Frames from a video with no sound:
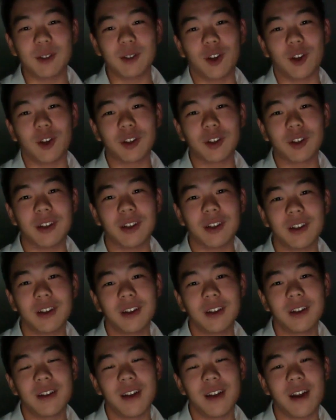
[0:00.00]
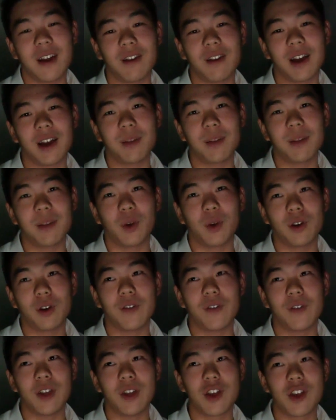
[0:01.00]
to Dr. Eran
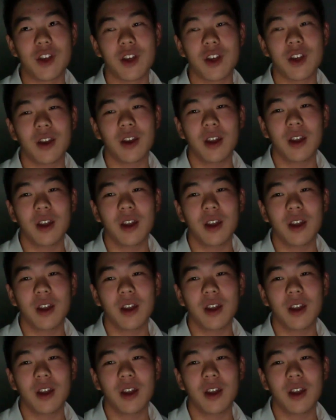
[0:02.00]
Brokovich,